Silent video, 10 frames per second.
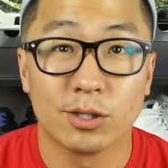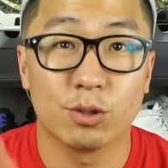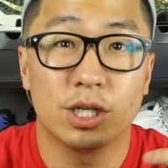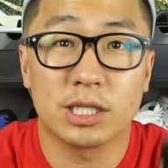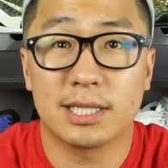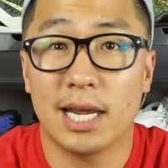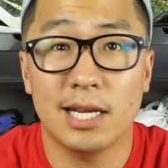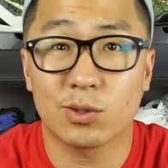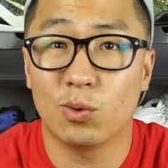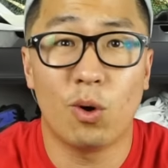So just stay
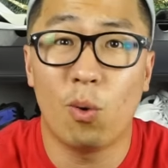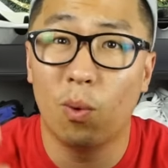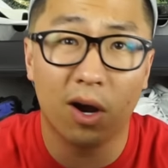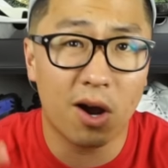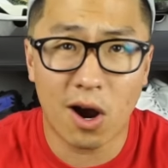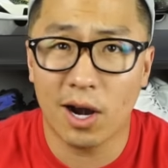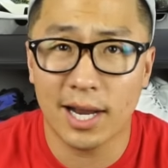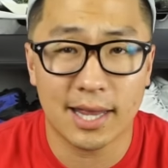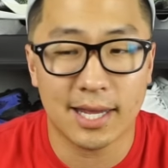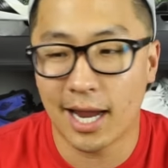in school, work hard
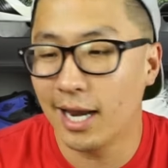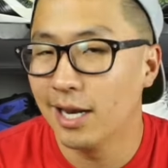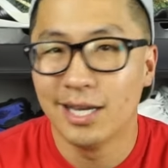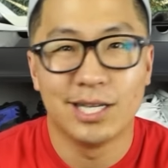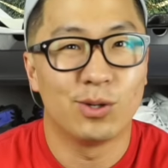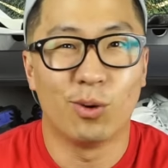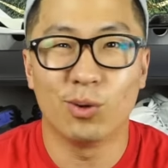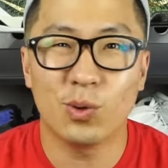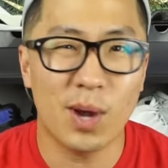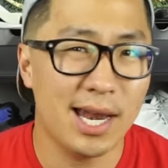at that.
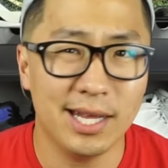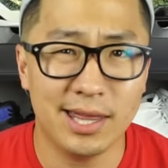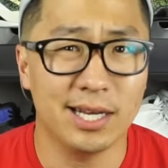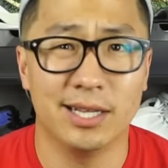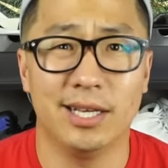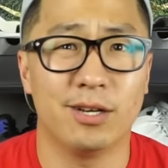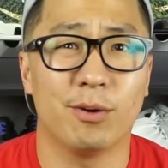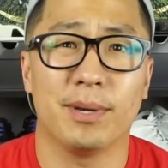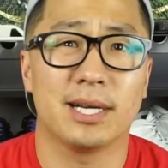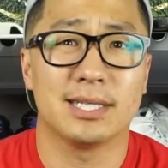Don't do anything illegal
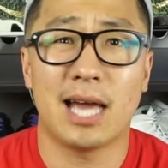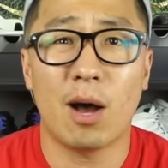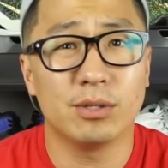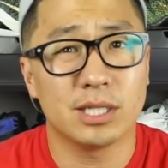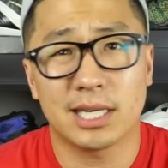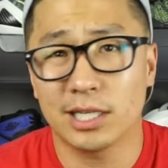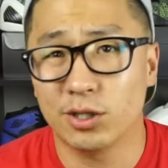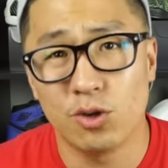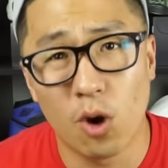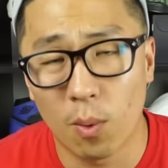because that will just get
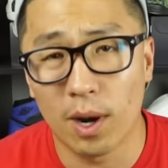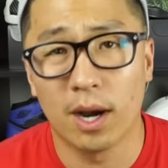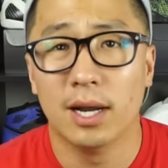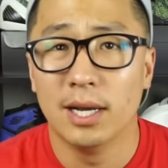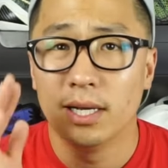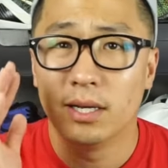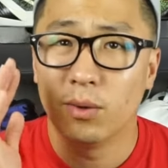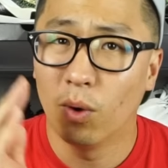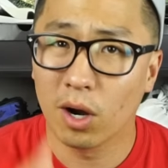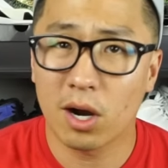you nowhere.
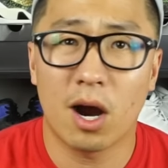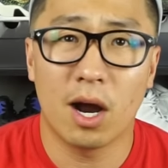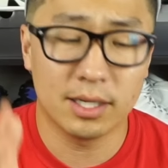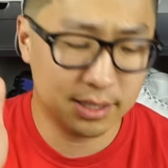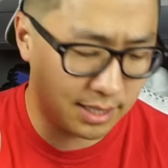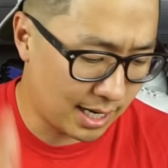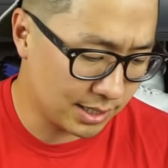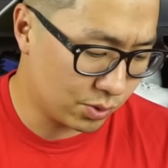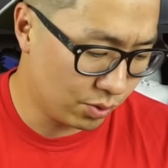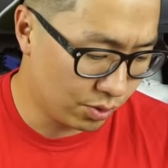Work hard, stay in
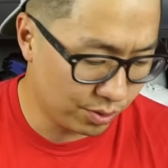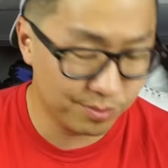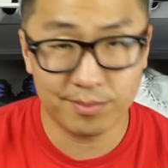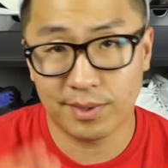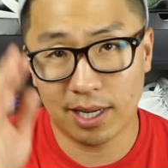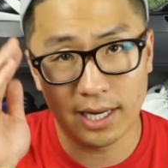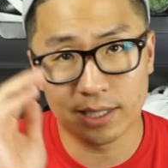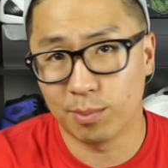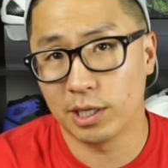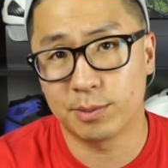school, and
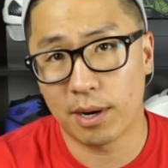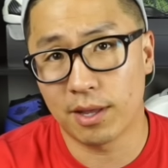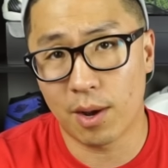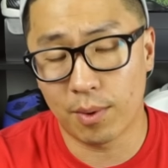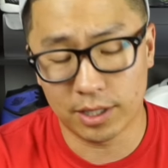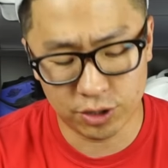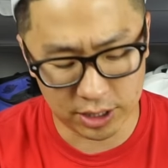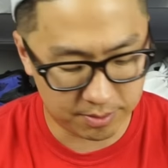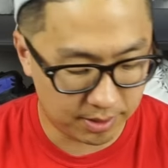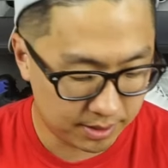it's much better that way,
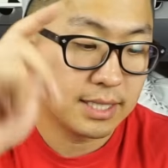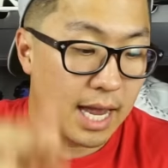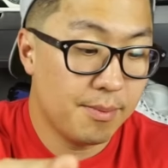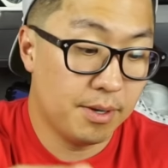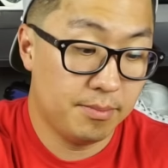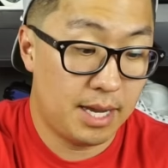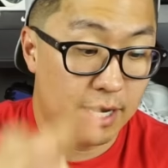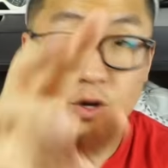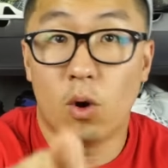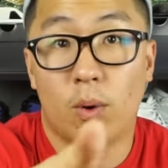trust me. Simon,
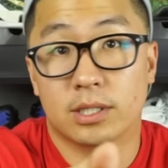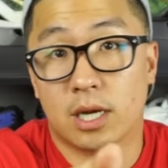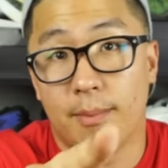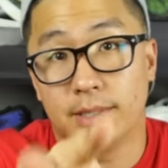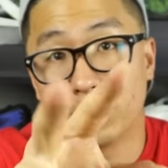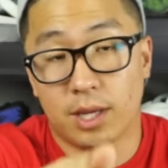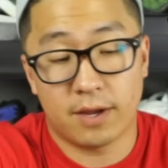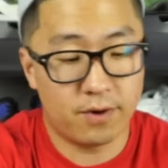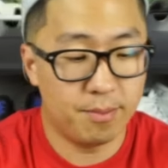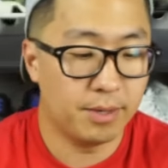and you always comment, so thank
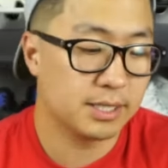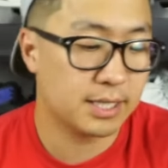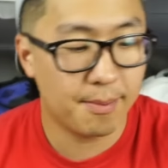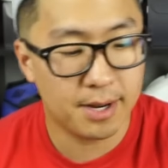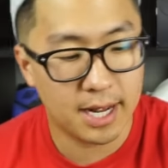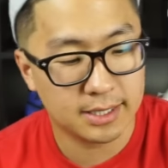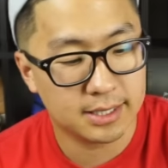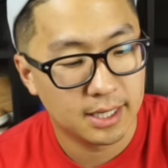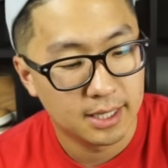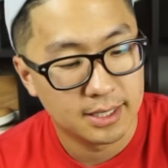you very much. Simon
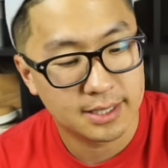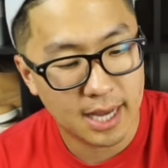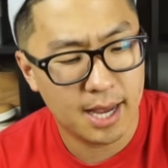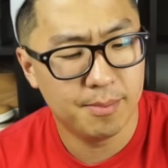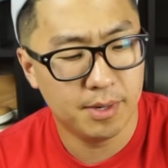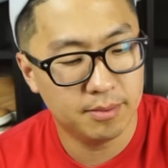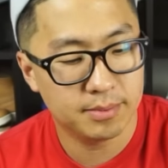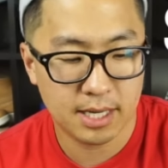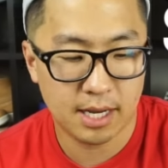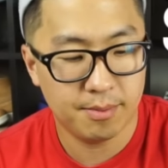asks,
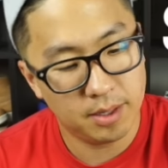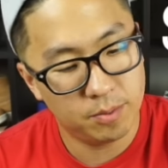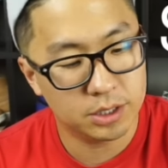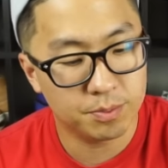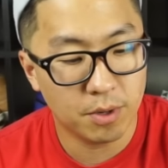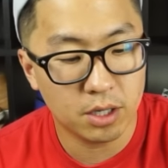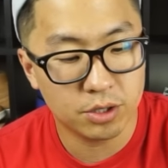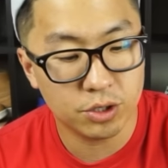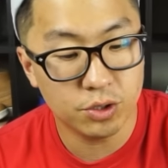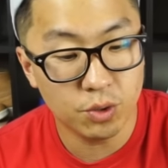Simon, which mall
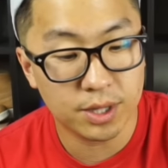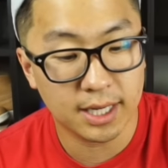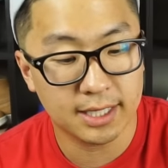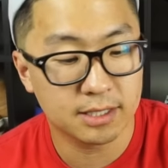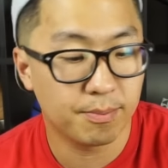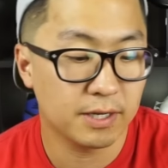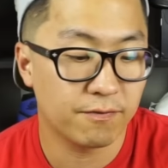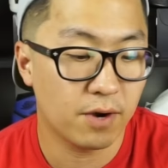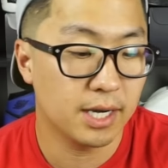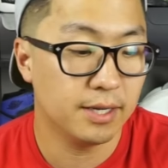do you think has the best
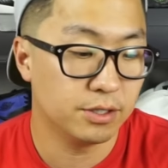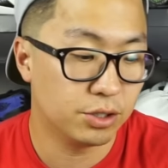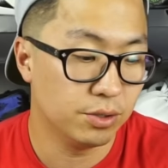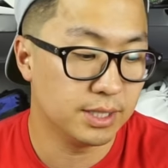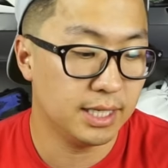variety of shoes?